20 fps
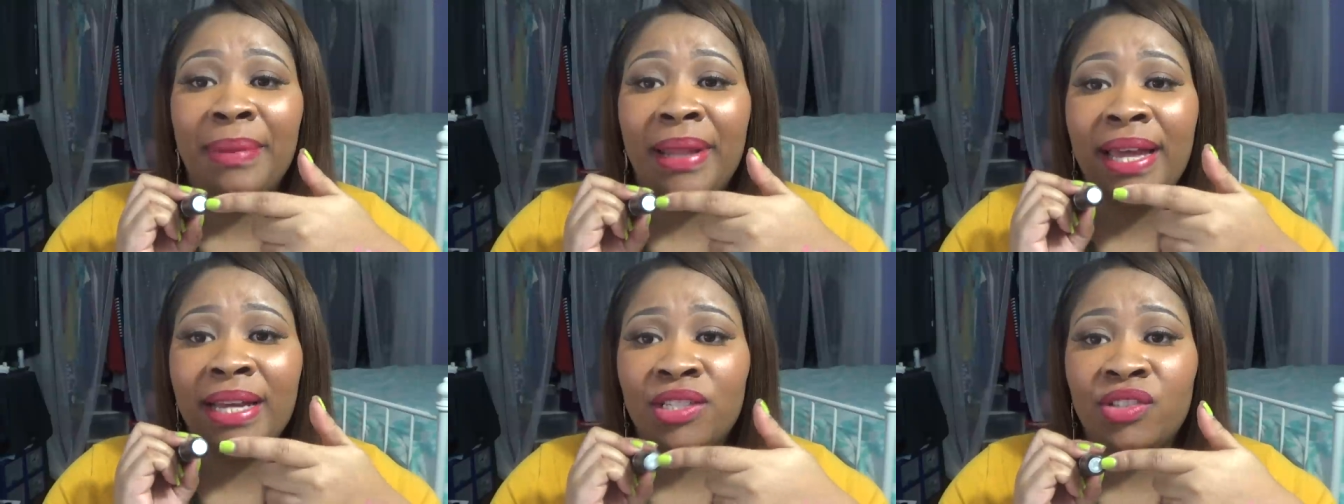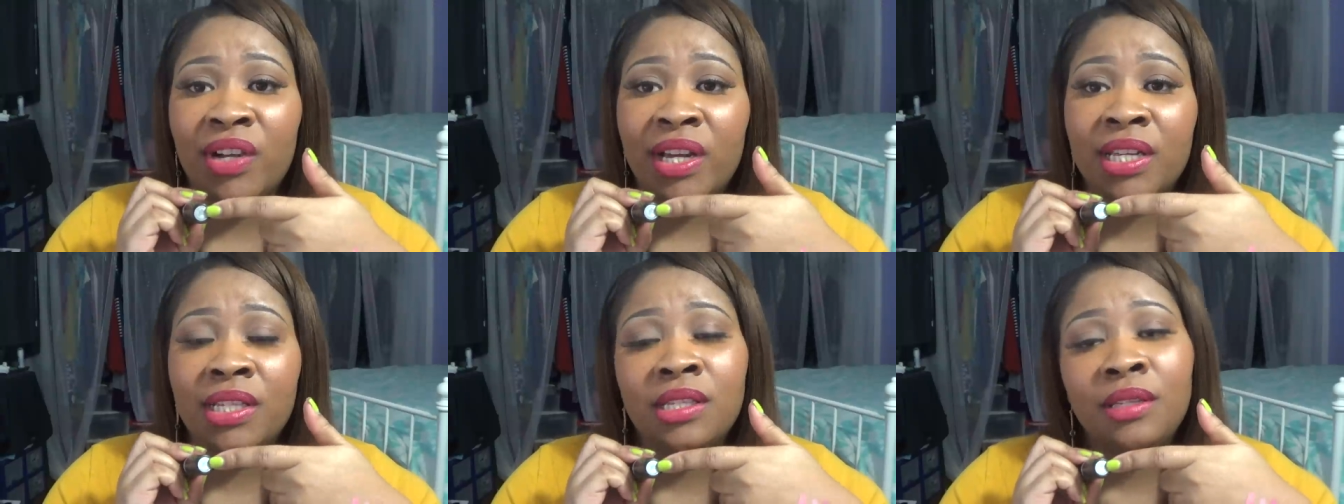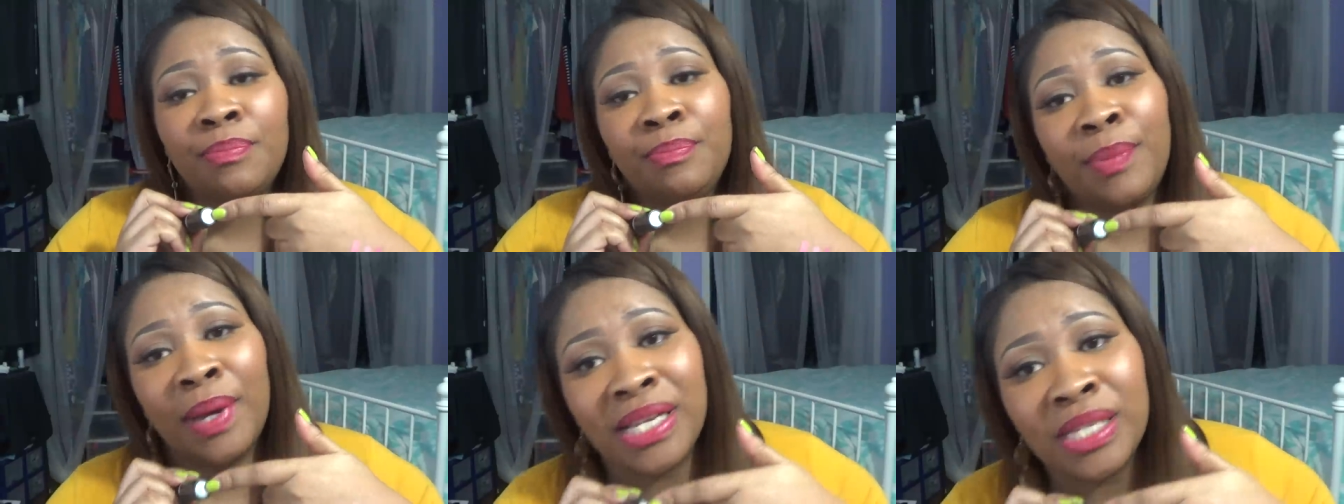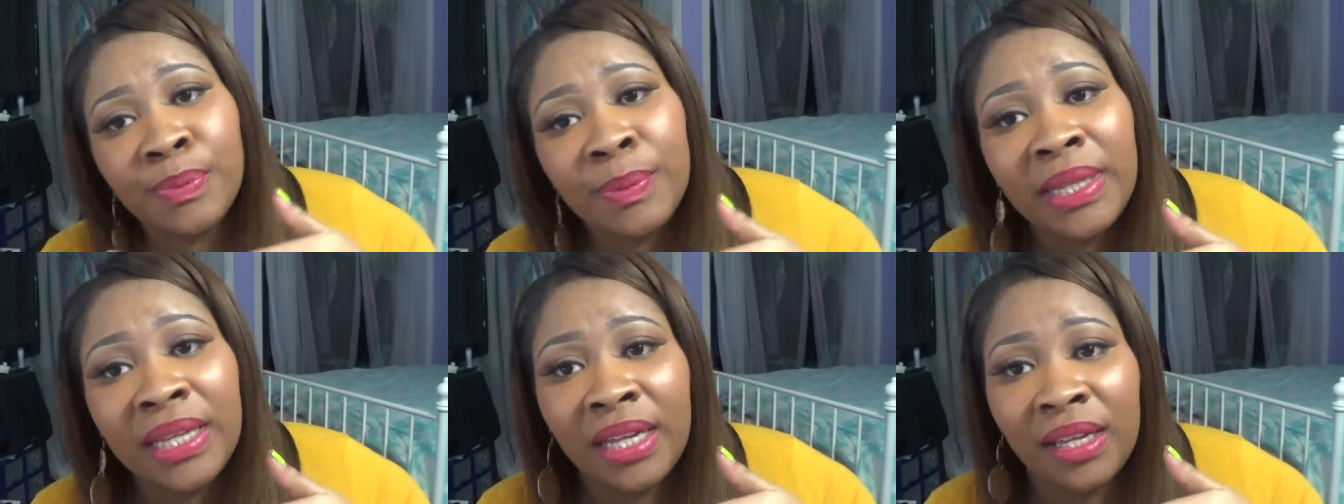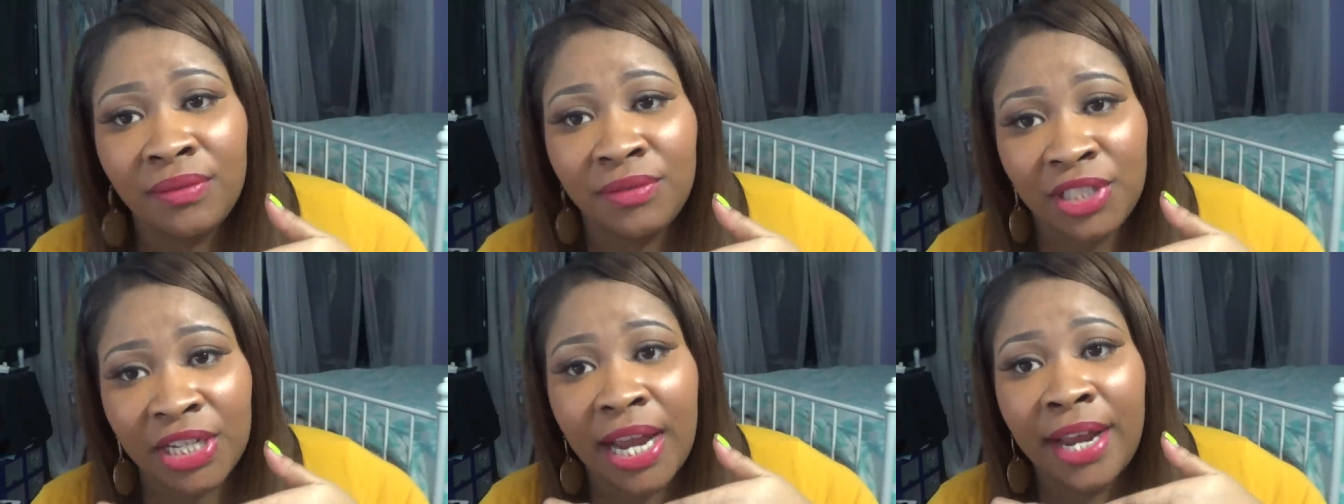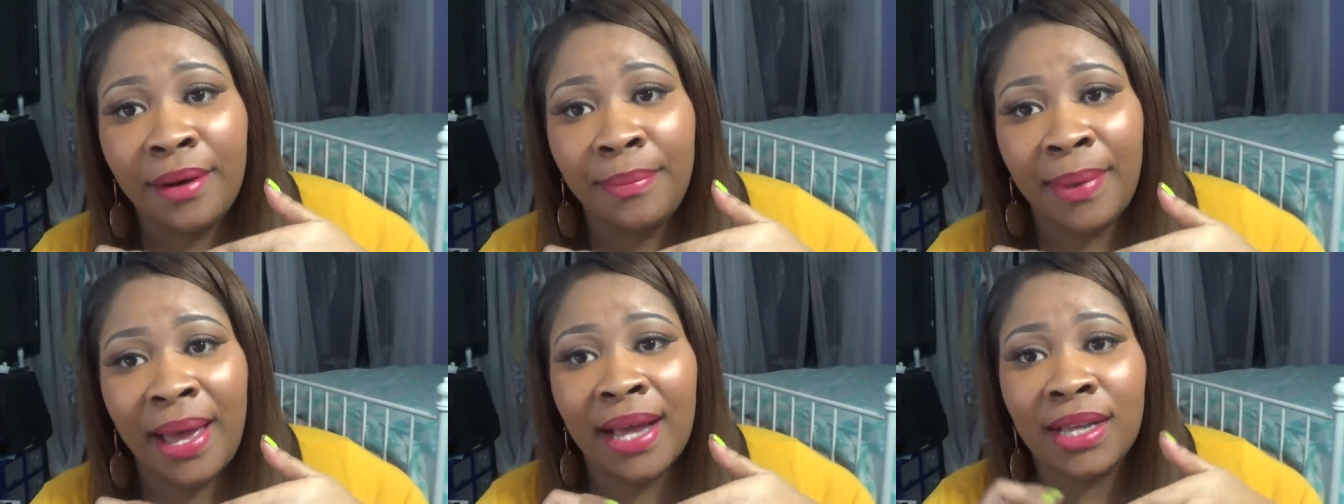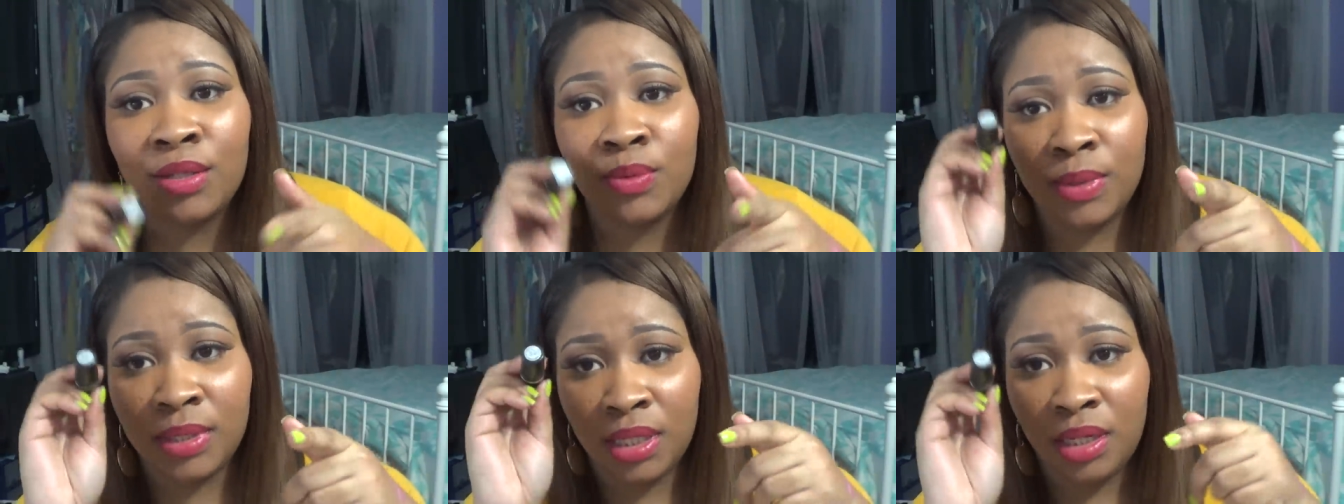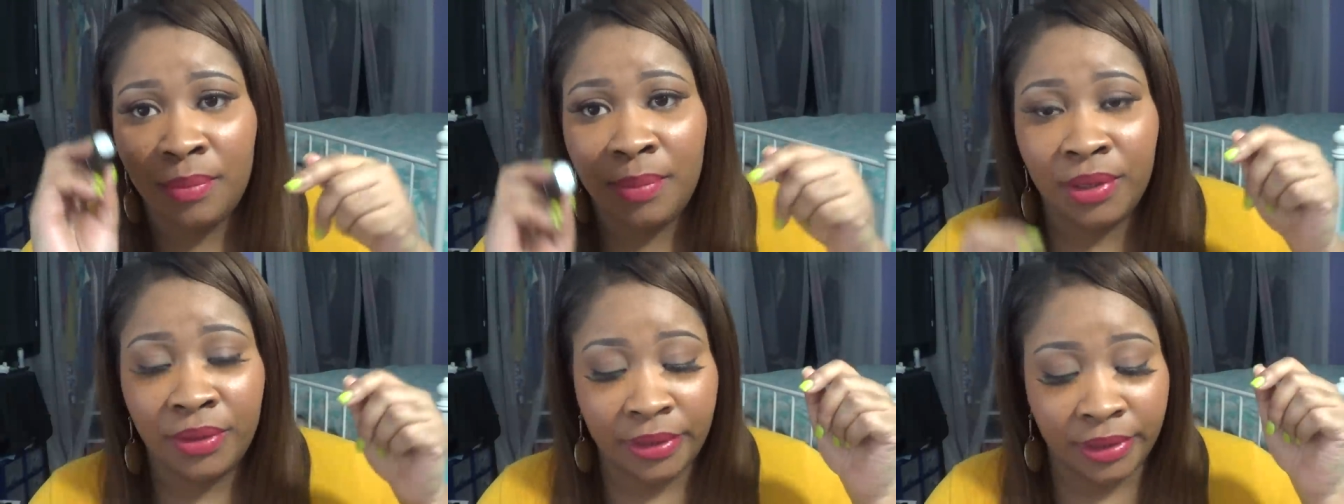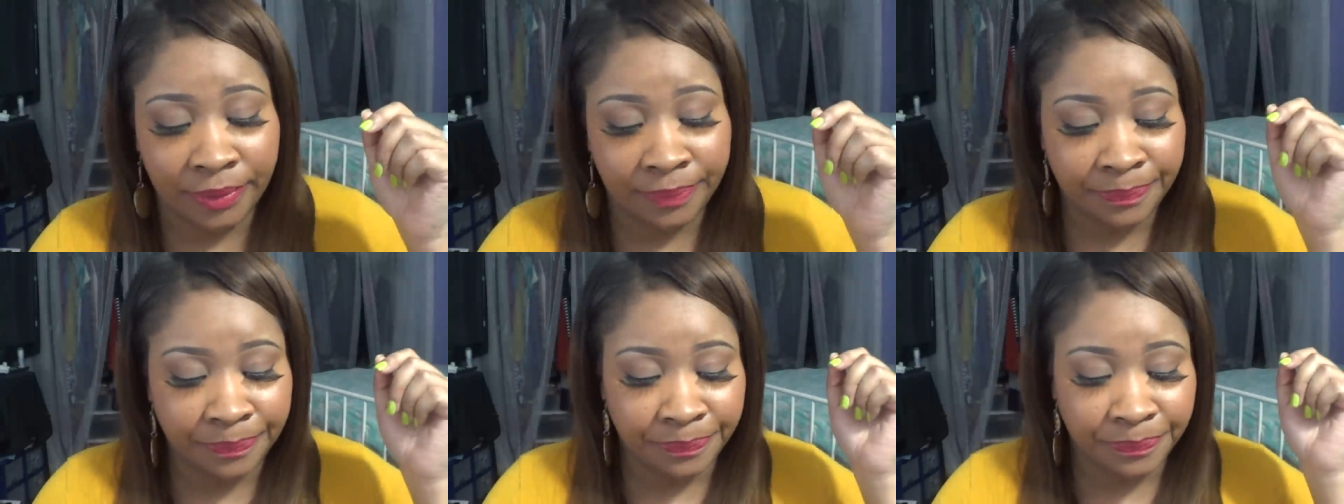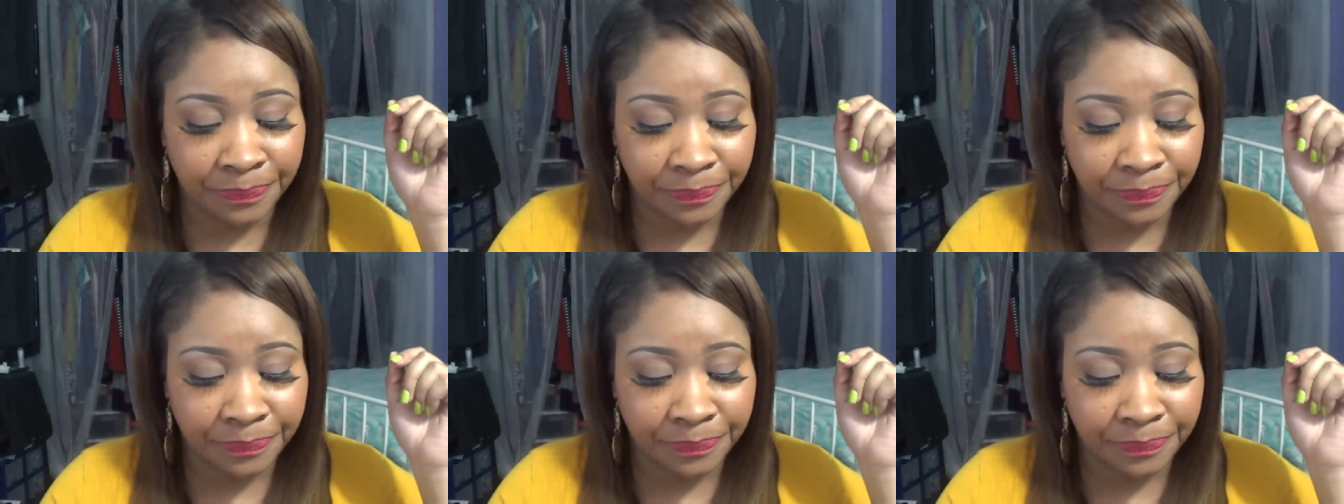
black dress, best believe Chatterbox was in the building.